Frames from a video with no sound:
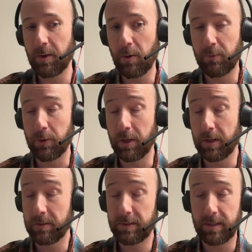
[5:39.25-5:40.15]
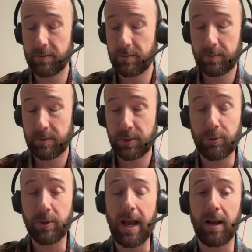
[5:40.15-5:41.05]
over the
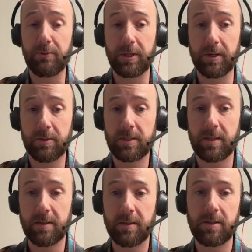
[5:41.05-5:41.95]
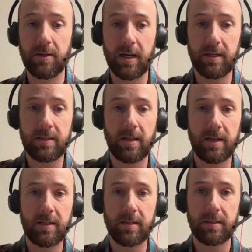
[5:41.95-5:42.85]
2.5 years that the 2.x
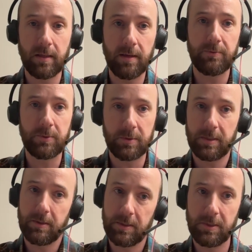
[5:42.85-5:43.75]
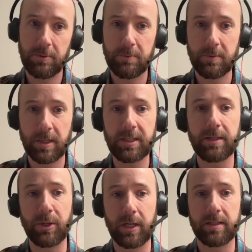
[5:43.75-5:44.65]
line has lived, you
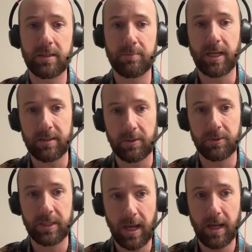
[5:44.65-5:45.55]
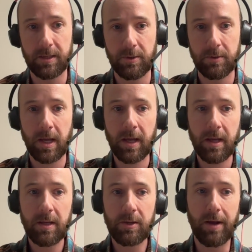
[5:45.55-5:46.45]
accumulate some technical debt. You
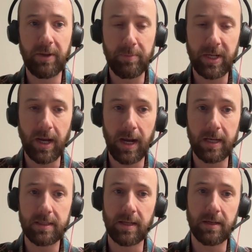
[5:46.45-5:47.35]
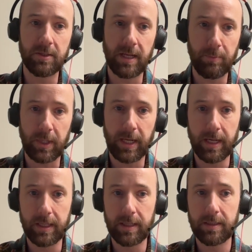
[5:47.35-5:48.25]
have APIs that are
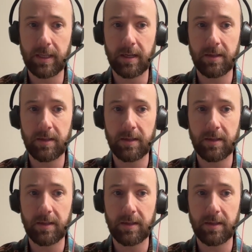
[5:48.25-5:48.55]
deprecated